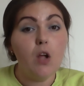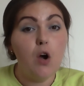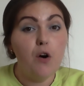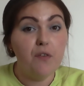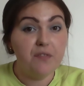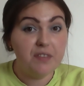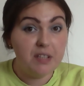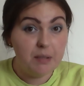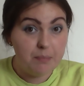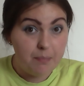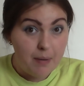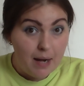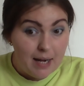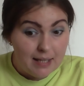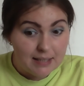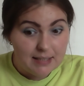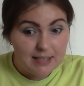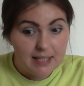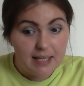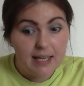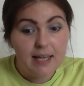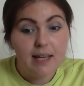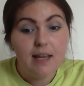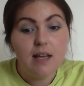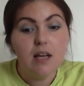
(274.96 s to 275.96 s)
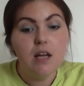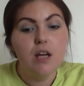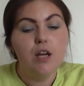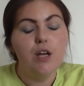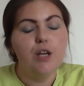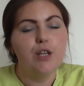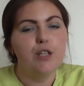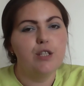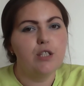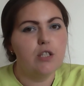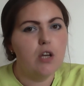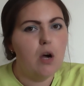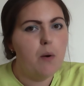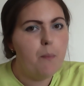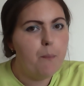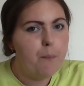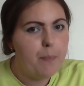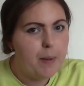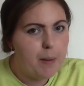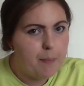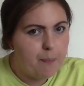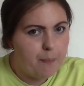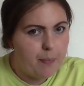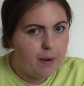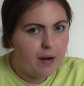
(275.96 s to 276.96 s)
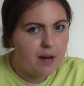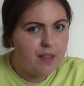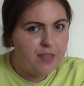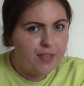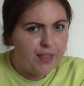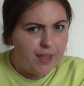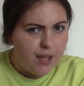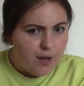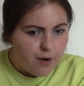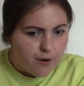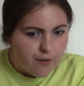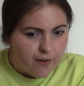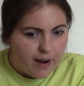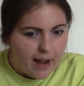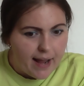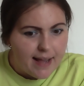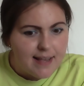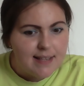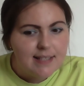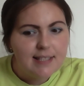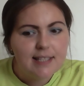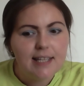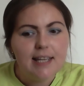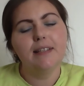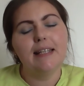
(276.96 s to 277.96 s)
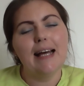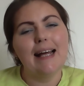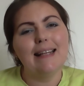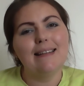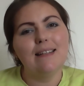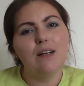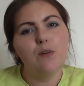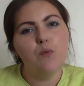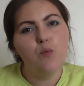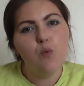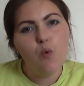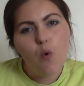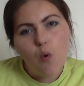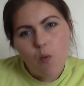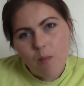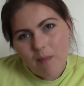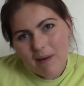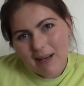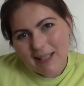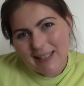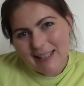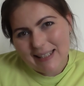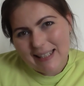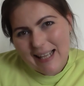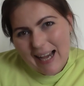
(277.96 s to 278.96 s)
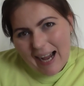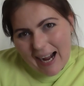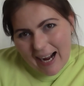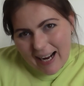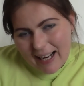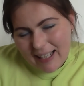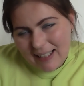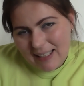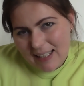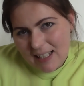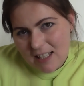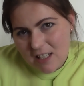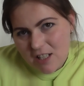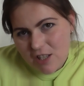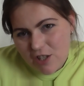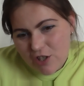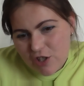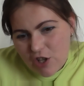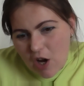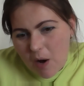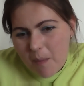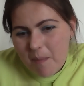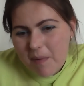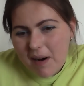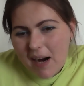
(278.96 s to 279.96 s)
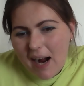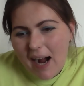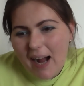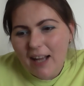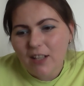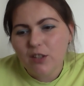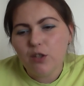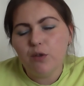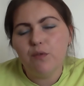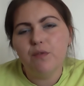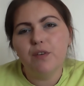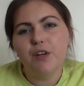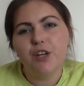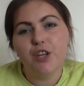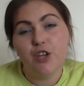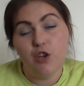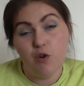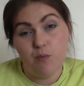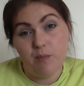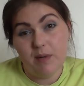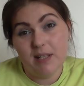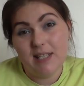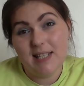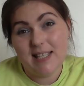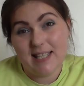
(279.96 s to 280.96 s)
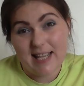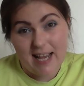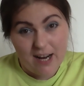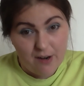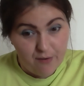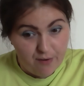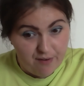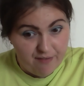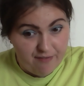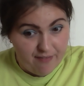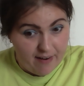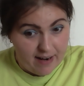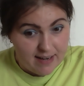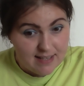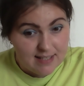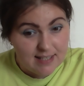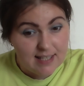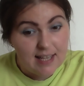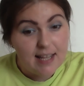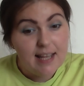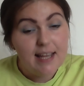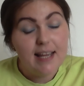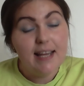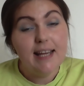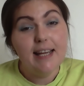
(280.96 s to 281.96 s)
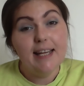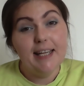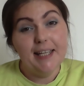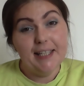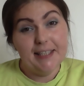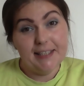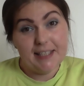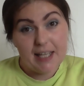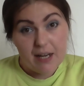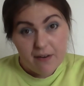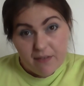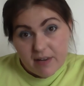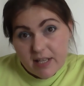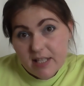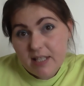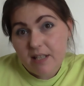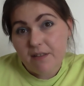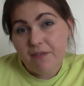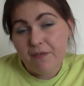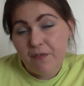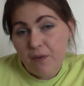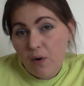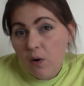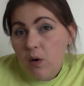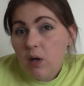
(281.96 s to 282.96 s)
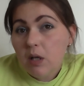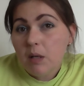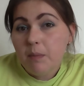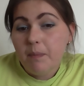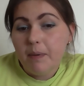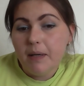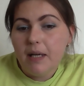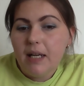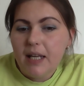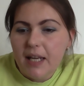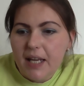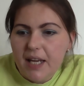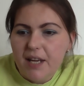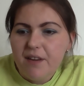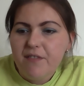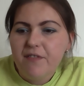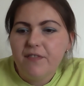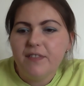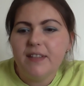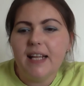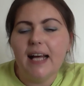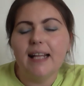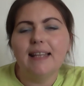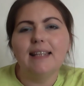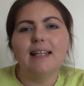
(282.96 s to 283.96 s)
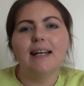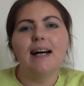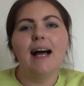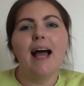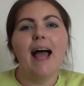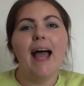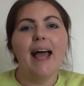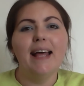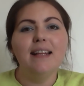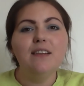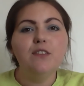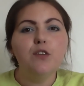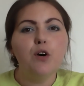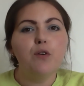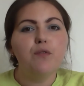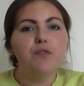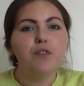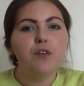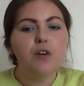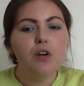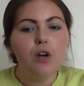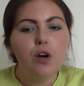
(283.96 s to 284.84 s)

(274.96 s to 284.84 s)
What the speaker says: of the body, some people theorized that the woman died in some kind of a human sacrifice. There is a folk belief that a hand of